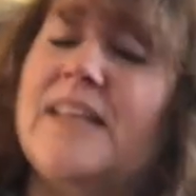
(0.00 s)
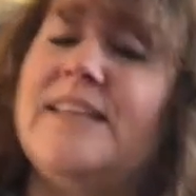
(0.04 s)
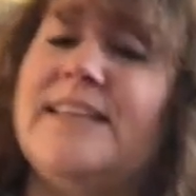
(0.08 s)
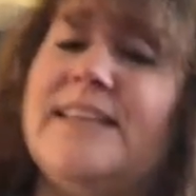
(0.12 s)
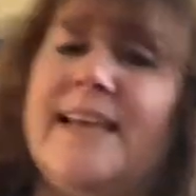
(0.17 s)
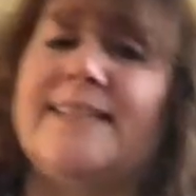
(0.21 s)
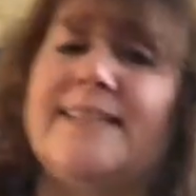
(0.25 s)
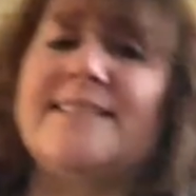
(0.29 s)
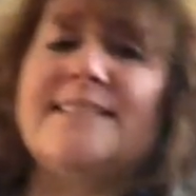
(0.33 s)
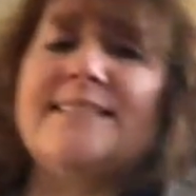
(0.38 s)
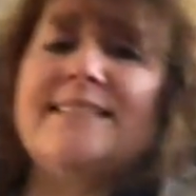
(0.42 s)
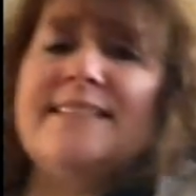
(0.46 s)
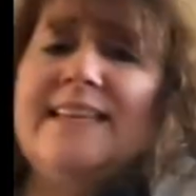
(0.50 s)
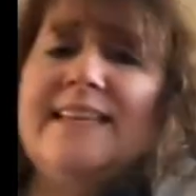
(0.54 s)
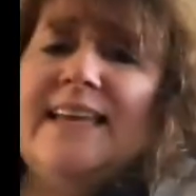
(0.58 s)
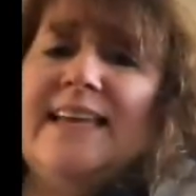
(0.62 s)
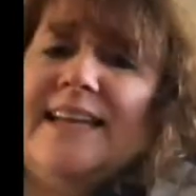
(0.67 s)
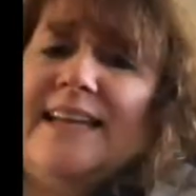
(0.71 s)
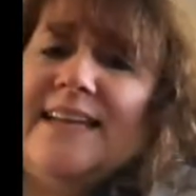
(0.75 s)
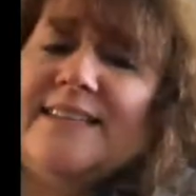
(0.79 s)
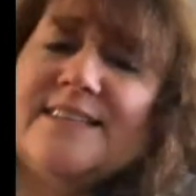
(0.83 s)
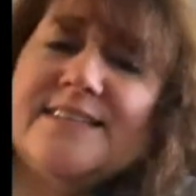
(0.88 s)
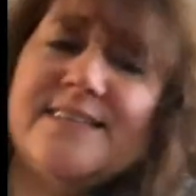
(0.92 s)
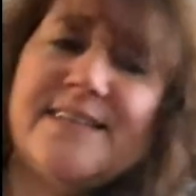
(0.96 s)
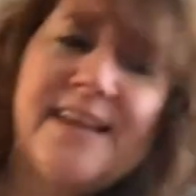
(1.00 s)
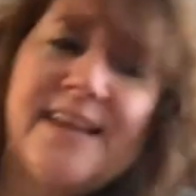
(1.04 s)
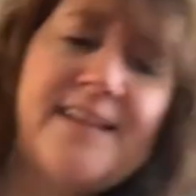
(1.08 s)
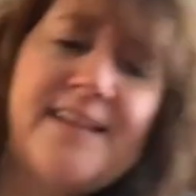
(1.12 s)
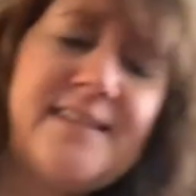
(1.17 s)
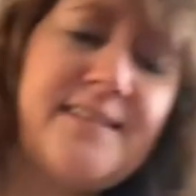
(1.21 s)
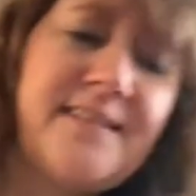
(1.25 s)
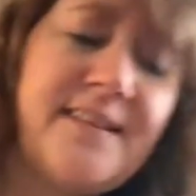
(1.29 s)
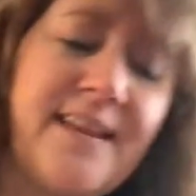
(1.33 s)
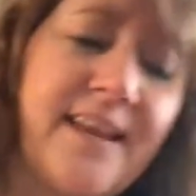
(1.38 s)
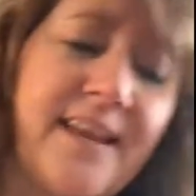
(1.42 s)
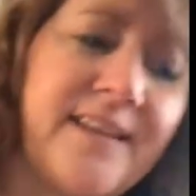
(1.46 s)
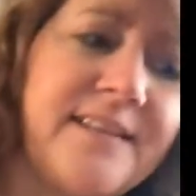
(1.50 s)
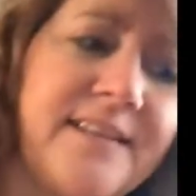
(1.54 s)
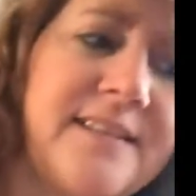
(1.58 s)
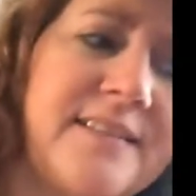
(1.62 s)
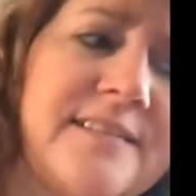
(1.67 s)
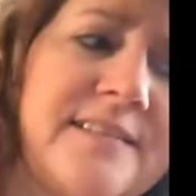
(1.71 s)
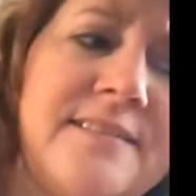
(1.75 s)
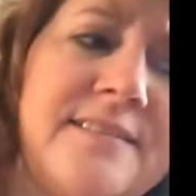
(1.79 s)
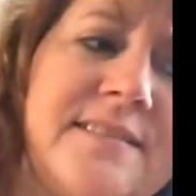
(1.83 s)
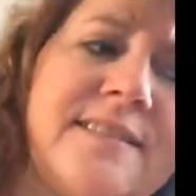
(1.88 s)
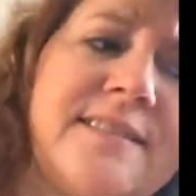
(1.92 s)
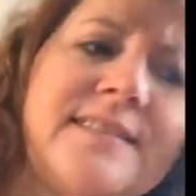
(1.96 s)
Yes, it is.
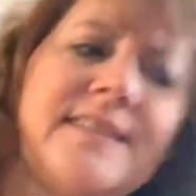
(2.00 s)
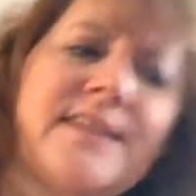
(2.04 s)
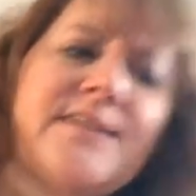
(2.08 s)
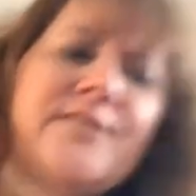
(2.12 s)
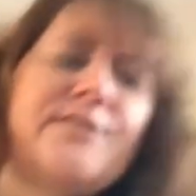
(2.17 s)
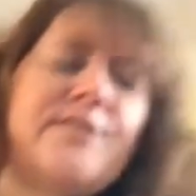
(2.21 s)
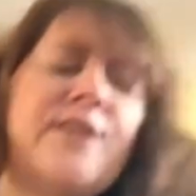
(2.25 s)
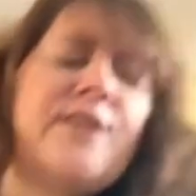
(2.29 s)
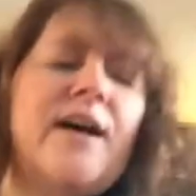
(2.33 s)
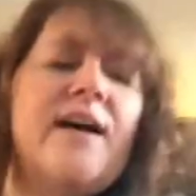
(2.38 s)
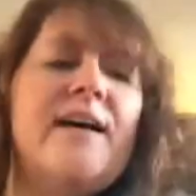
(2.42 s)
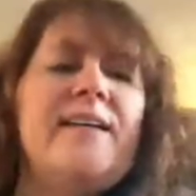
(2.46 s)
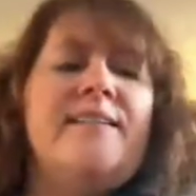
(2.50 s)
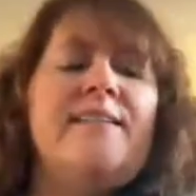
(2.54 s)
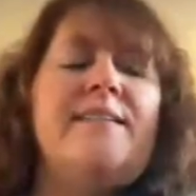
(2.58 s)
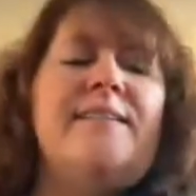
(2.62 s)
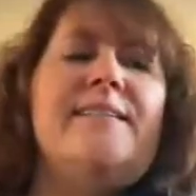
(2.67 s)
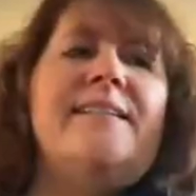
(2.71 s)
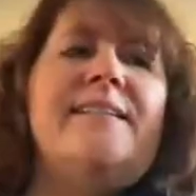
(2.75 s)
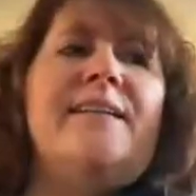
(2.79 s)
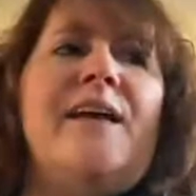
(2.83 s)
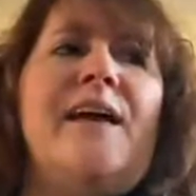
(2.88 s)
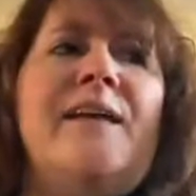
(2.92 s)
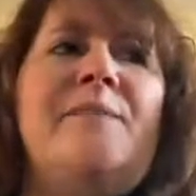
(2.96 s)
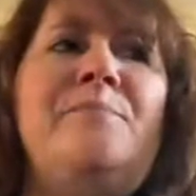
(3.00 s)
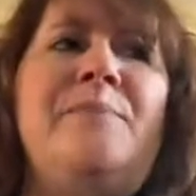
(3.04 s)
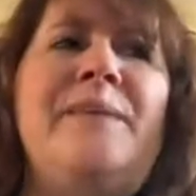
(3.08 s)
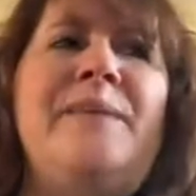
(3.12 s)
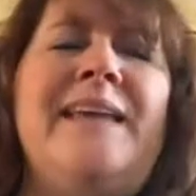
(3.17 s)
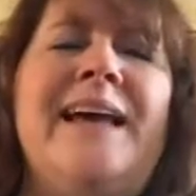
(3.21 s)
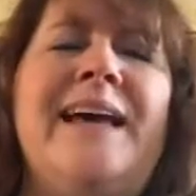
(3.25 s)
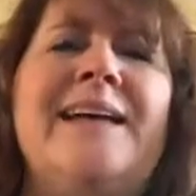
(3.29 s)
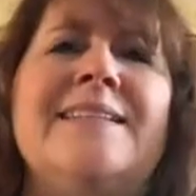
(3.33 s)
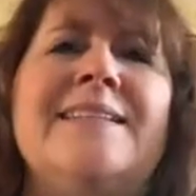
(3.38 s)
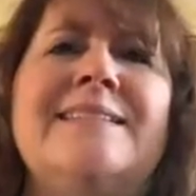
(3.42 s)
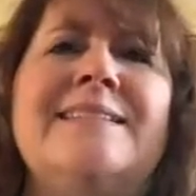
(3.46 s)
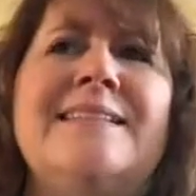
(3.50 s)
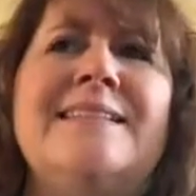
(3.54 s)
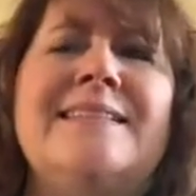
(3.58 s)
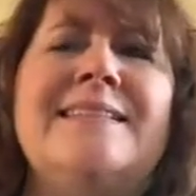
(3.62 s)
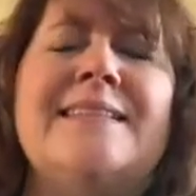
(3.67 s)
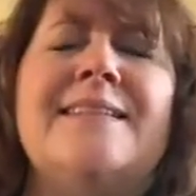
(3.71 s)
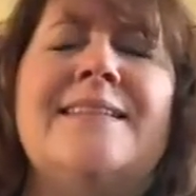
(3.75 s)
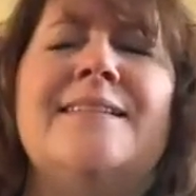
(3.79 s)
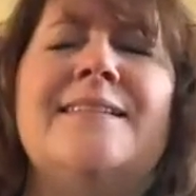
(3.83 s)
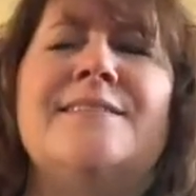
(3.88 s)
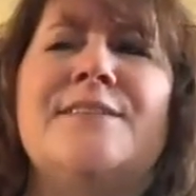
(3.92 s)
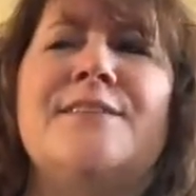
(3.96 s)
And they're not, and because
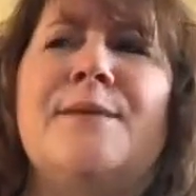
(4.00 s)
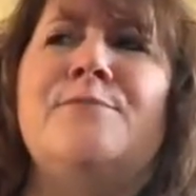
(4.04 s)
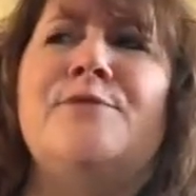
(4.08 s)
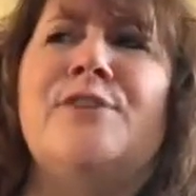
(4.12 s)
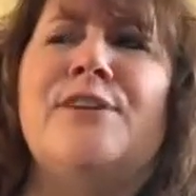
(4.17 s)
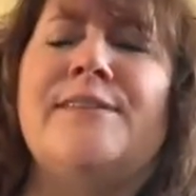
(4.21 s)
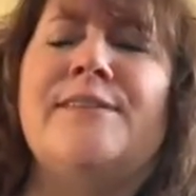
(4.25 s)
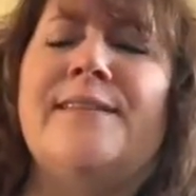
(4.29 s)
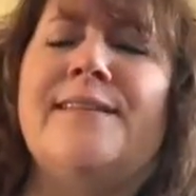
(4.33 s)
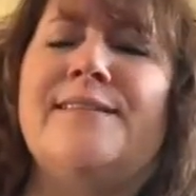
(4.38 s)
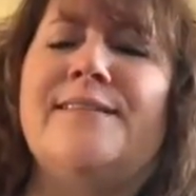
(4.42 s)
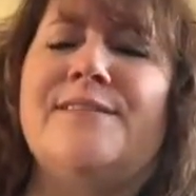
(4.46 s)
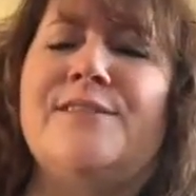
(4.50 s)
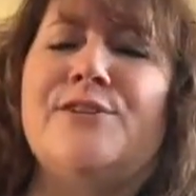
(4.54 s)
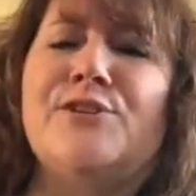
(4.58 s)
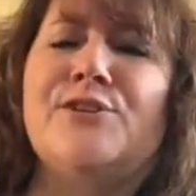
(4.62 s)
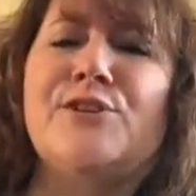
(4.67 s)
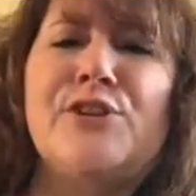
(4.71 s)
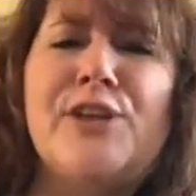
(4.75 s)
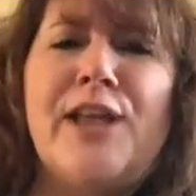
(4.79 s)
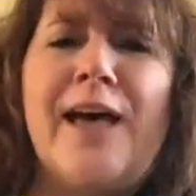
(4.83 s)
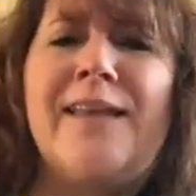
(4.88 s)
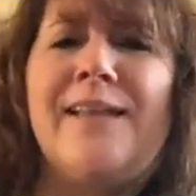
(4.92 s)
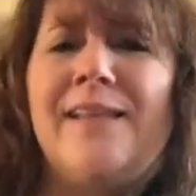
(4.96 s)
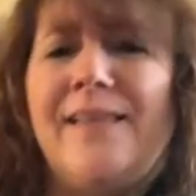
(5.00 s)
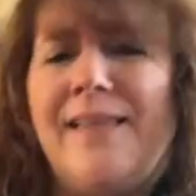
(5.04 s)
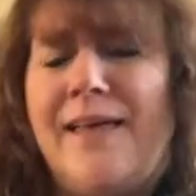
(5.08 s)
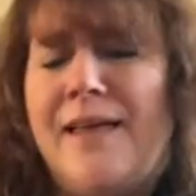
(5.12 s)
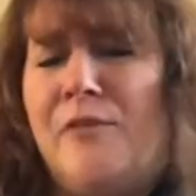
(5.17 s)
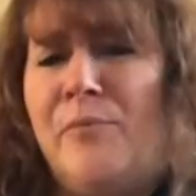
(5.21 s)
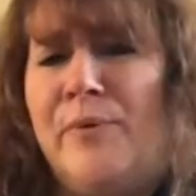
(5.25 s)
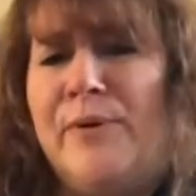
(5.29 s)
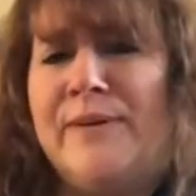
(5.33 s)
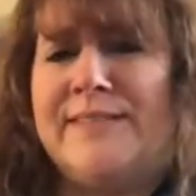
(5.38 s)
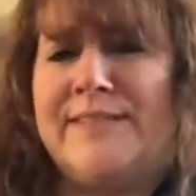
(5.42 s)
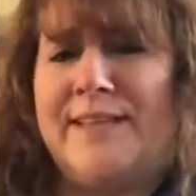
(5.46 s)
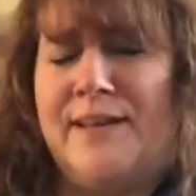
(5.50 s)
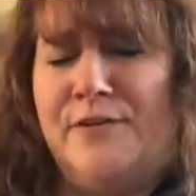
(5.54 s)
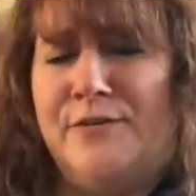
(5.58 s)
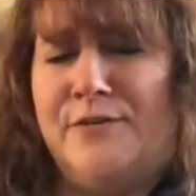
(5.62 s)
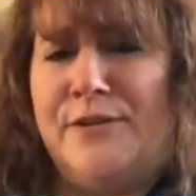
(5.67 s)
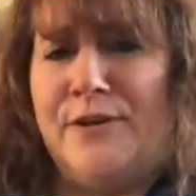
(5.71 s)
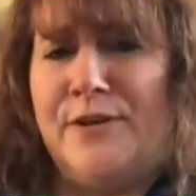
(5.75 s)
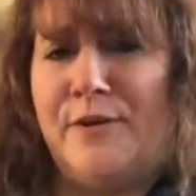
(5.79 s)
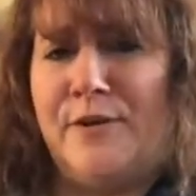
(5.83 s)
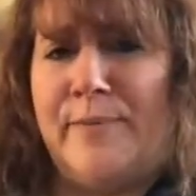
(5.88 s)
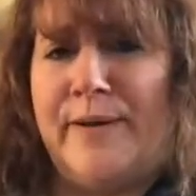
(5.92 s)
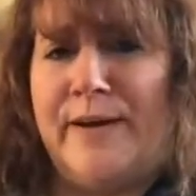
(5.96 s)
it's a subject that there's not a lot of books
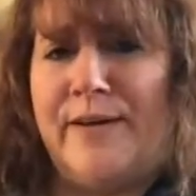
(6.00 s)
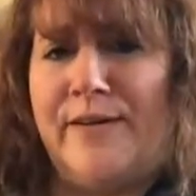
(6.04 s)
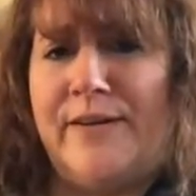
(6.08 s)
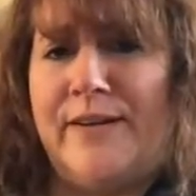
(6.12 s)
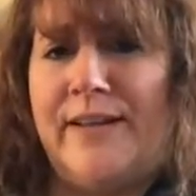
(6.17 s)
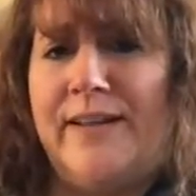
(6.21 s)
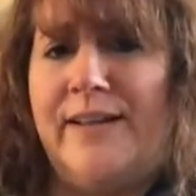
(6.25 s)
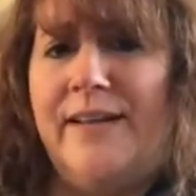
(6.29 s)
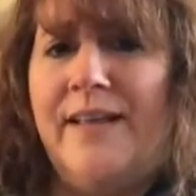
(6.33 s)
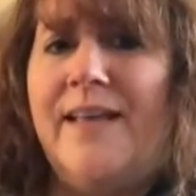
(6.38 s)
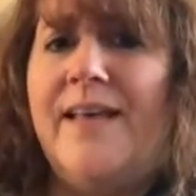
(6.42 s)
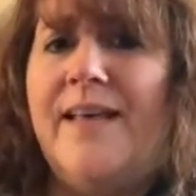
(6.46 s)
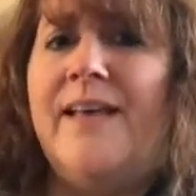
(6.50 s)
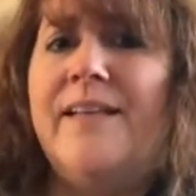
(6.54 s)
out there about it.